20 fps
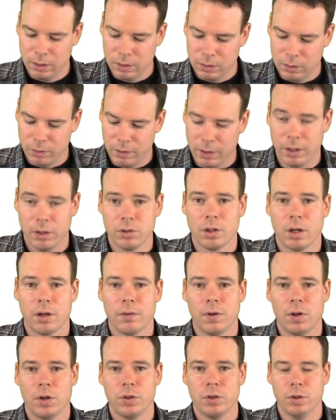So there's our
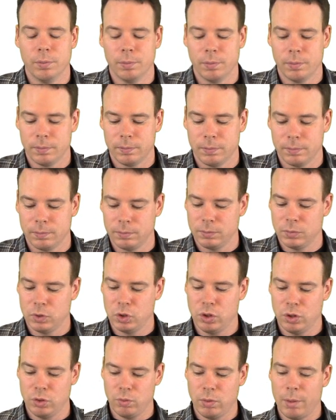volume. It's
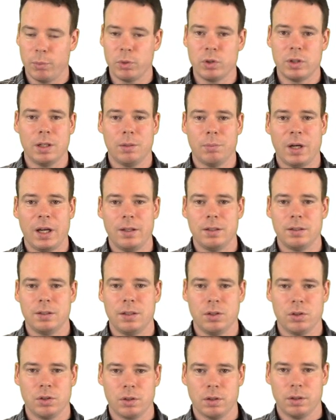just represented by this
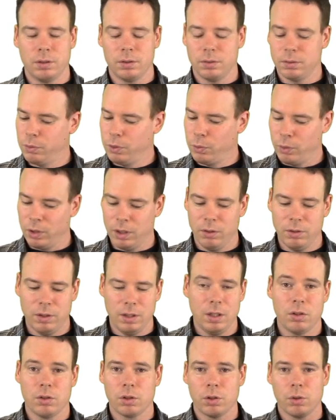integral. We work out
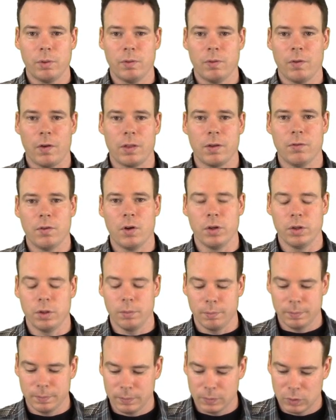the integral, we've got the volume.
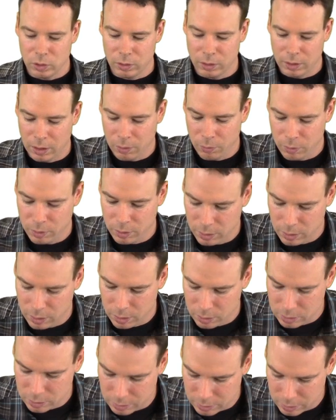So now we're
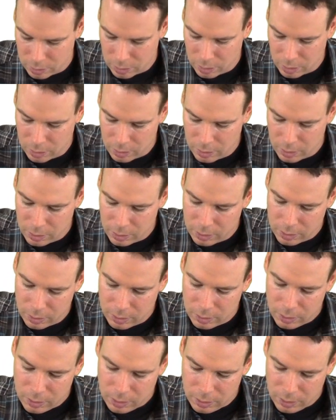into
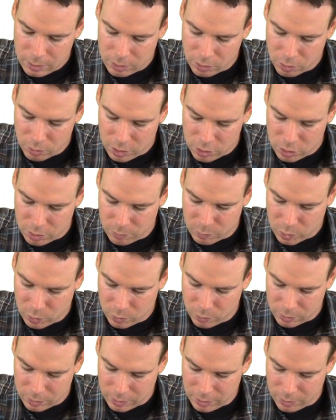integration mode,
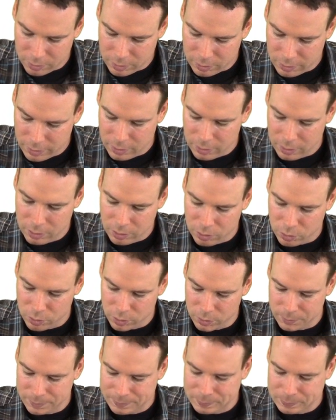calculating an
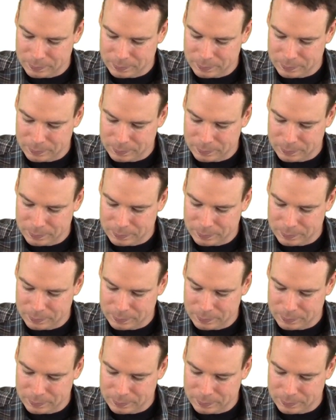integral.